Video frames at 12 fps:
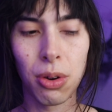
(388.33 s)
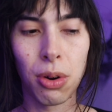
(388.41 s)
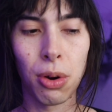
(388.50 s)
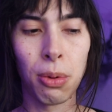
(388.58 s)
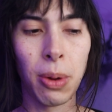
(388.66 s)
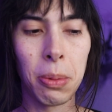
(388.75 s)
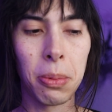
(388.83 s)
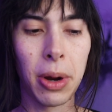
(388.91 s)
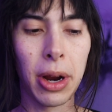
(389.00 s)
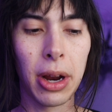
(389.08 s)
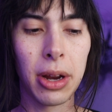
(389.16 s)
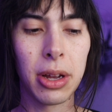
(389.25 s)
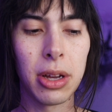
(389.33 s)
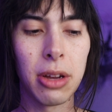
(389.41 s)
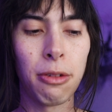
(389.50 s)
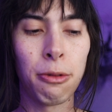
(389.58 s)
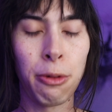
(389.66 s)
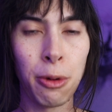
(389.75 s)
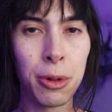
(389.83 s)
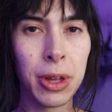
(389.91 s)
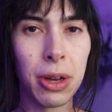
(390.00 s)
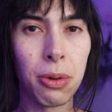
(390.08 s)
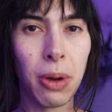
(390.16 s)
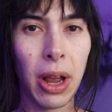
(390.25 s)
or when we're
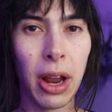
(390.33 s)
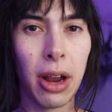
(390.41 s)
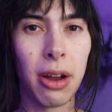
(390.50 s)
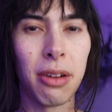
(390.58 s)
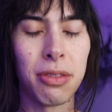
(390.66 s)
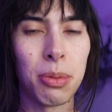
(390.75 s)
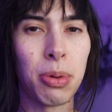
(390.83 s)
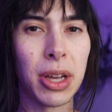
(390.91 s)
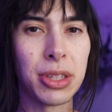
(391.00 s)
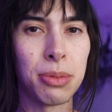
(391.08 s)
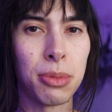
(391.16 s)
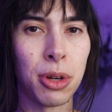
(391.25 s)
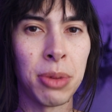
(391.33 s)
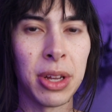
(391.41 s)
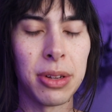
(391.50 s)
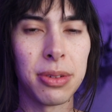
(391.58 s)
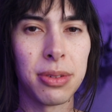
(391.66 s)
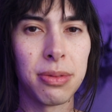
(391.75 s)
fully aware of the present moment?